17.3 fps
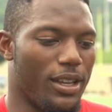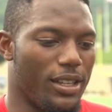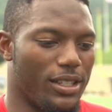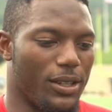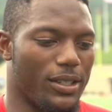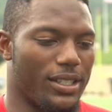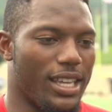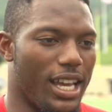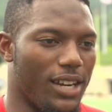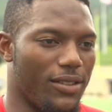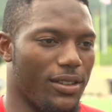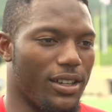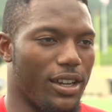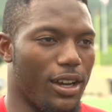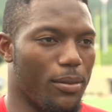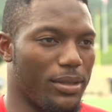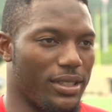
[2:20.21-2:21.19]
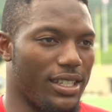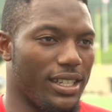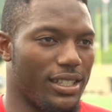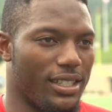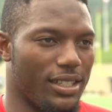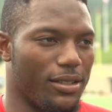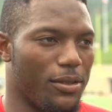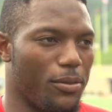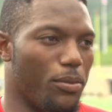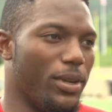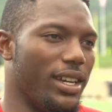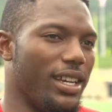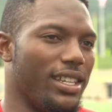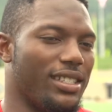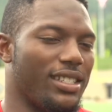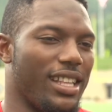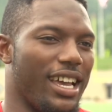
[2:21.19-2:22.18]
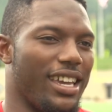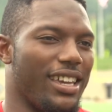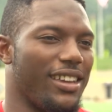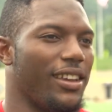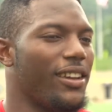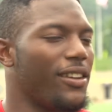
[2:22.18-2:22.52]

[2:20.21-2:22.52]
So it's kind of a competition, but it's like